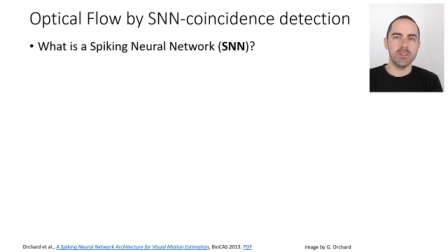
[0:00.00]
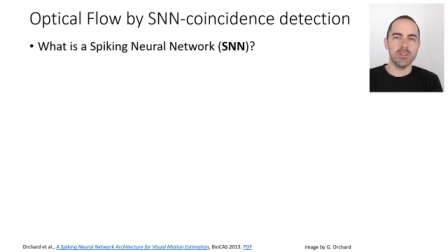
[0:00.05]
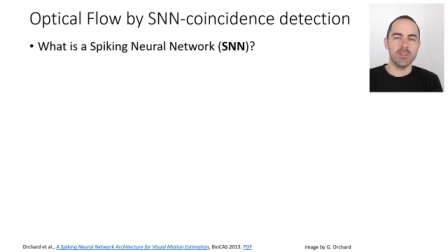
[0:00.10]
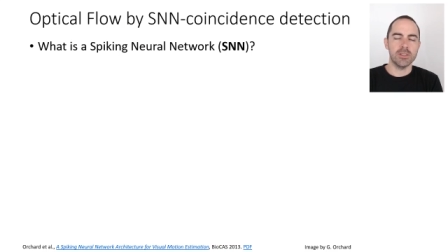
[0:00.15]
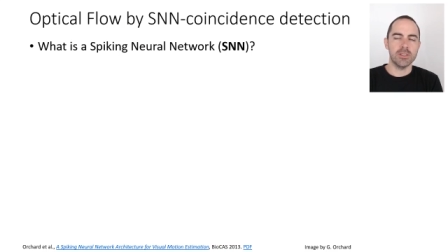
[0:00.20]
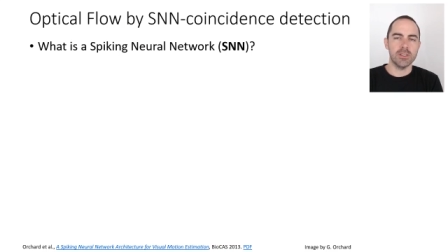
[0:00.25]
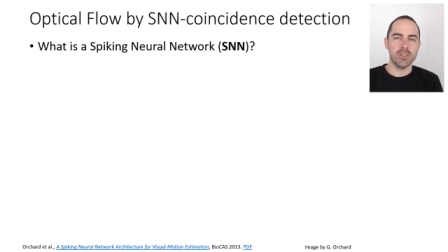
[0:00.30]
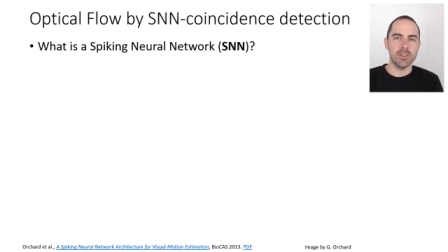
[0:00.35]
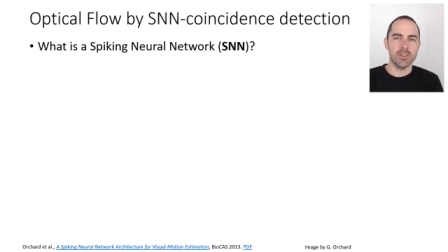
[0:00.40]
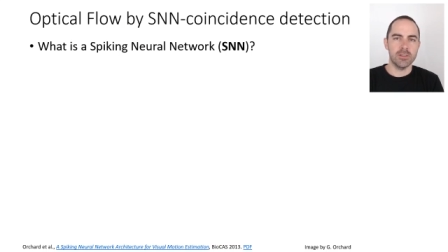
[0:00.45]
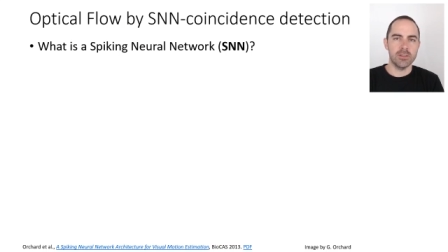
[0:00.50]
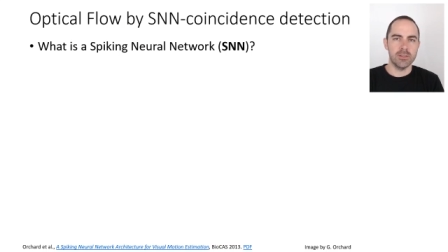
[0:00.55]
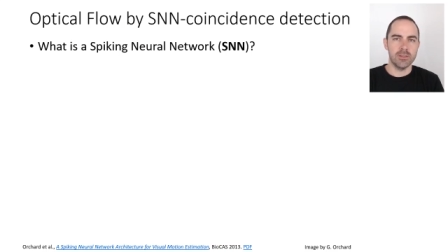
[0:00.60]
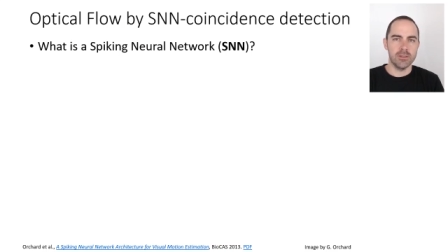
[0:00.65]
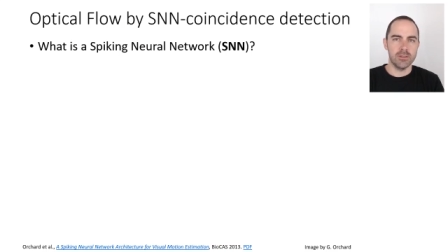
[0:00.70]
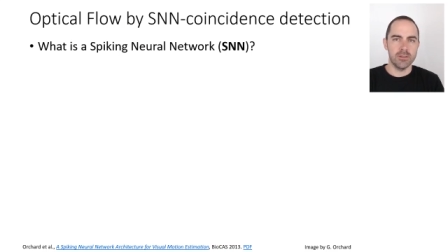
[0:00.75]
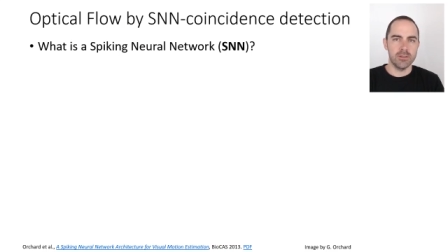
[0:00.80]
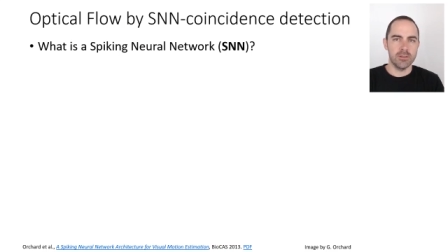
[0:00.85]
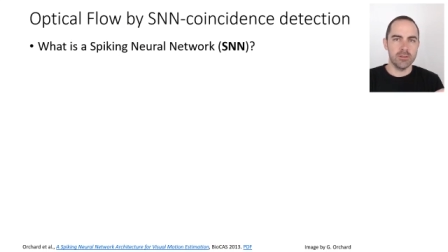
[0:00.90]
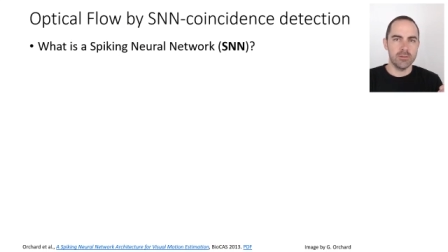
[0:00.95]
is that
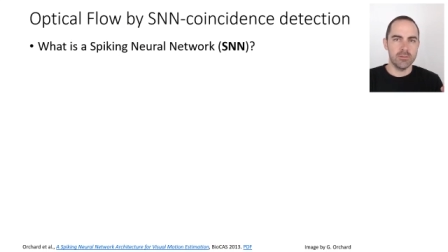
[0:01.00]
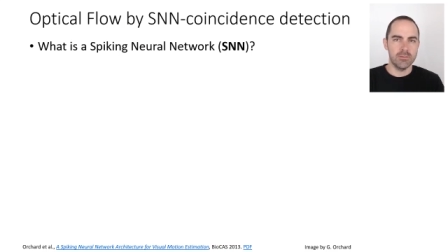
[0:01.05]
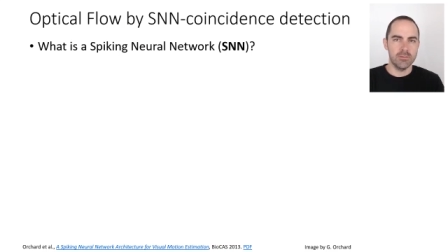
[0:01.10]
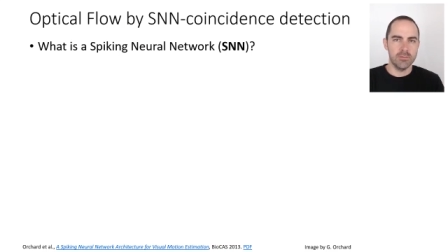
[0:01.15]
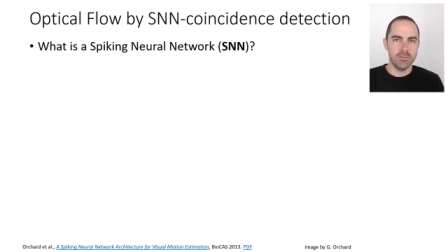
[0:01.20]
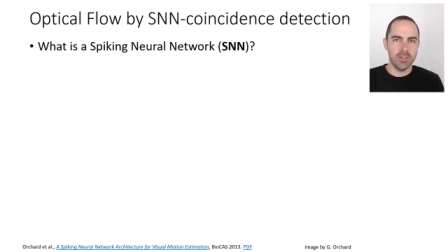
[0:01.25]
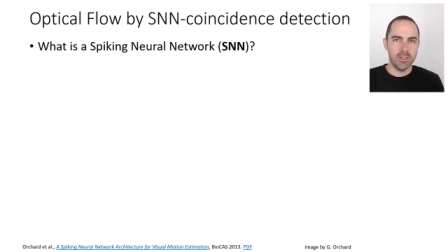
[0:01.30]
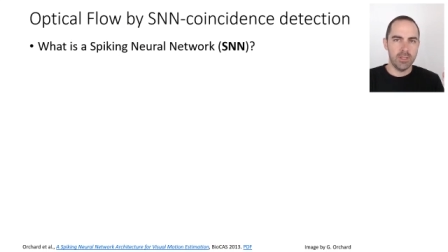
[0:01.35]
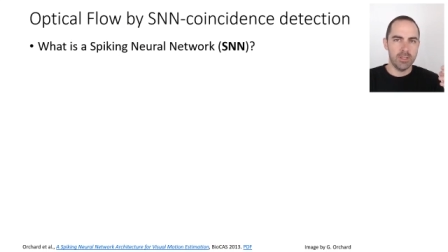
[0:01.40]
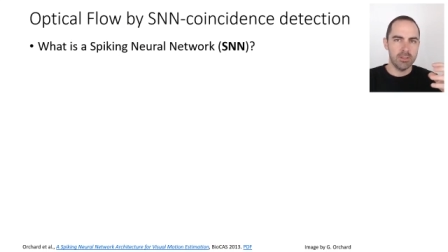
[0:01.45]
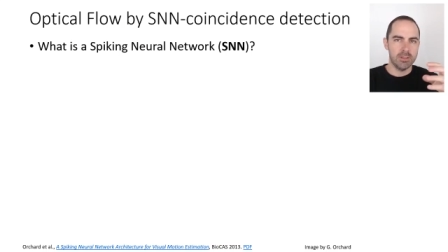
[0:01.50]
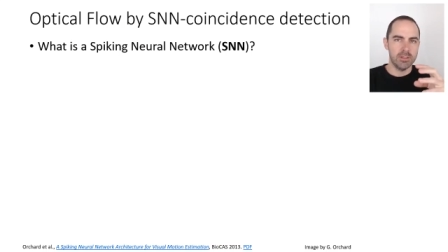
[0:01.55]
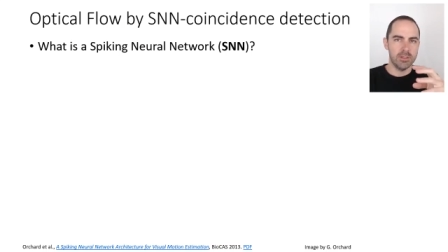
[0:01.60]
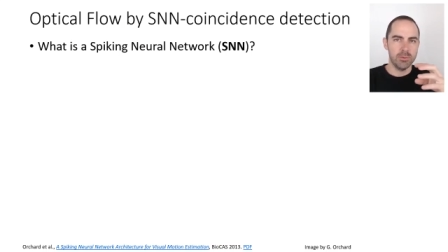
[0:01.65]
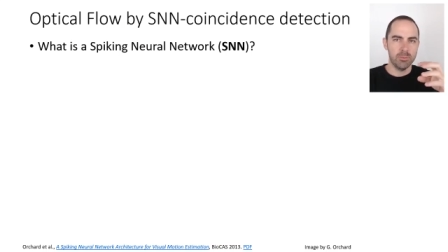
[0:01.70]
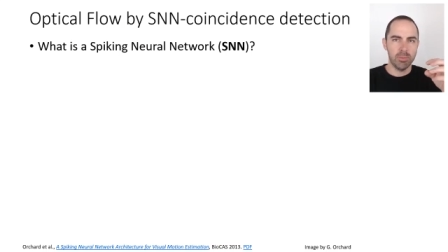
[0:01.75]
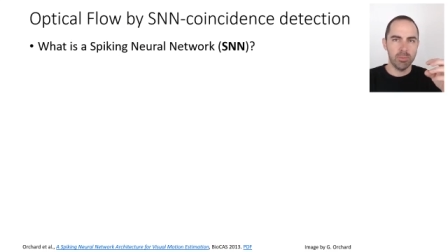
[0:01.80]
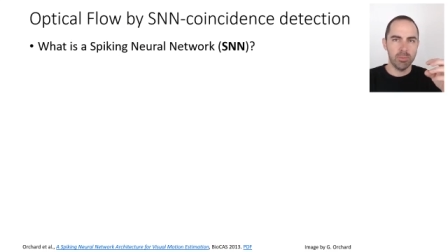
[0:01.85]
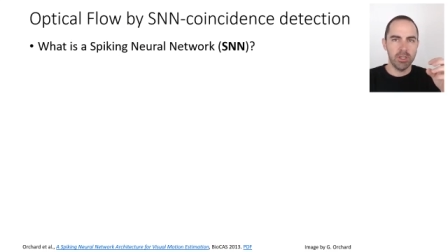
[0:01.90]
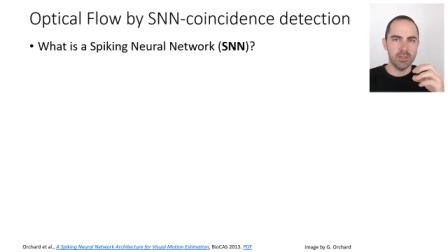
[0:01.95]
uh, as the
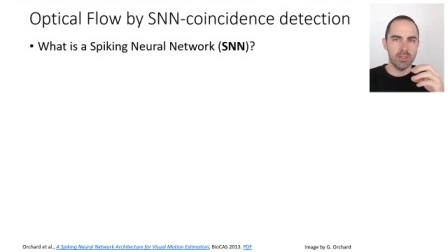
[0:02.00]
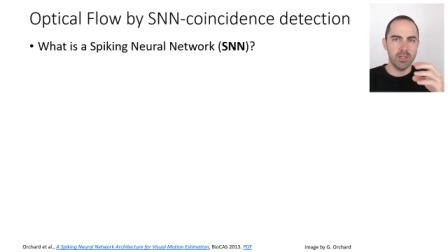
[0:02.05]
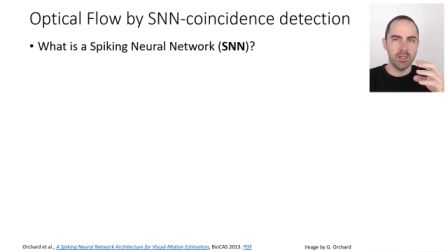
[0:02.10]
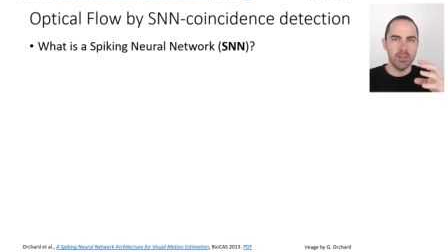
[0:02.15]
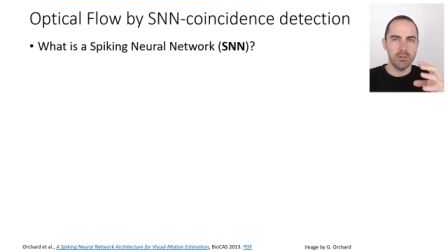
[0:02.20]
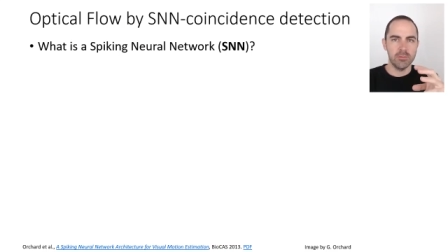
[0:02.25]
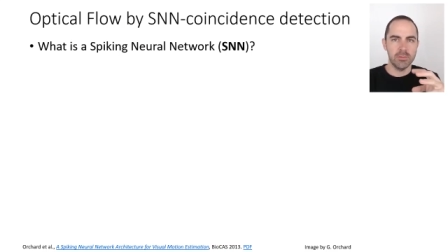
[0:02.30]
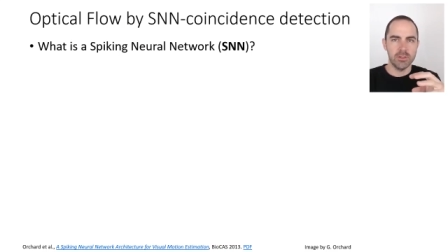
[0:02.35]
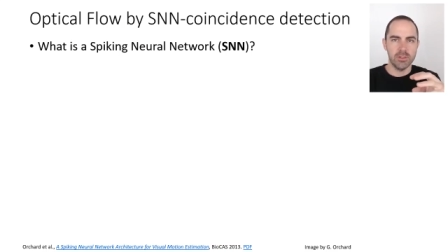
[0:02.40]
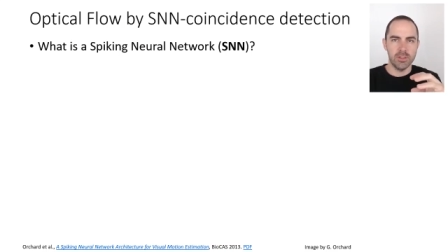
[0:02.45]
spike comes,